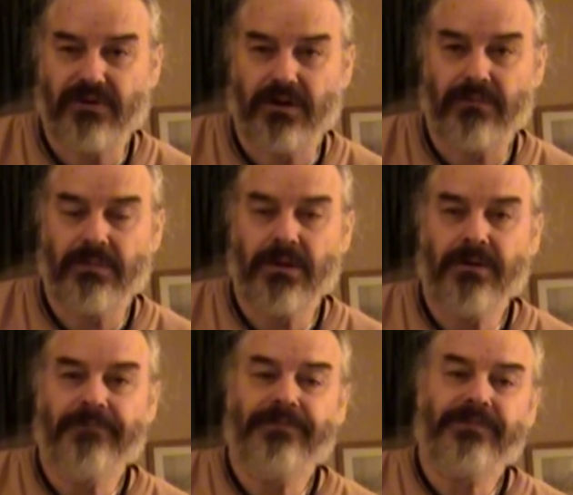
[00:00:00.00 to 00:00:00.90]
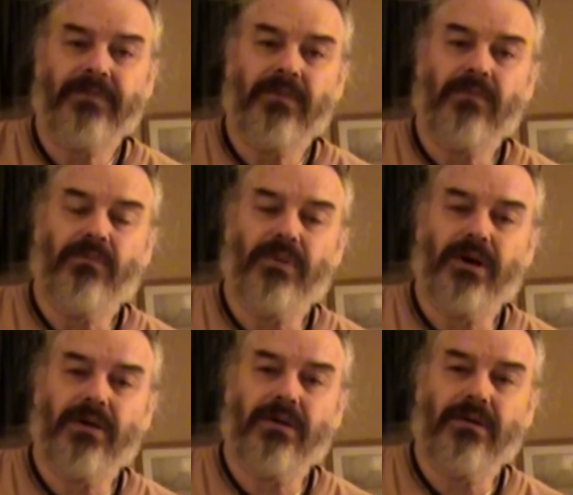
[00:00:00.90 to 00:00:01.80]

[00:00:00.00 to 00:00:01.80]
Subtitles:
up. But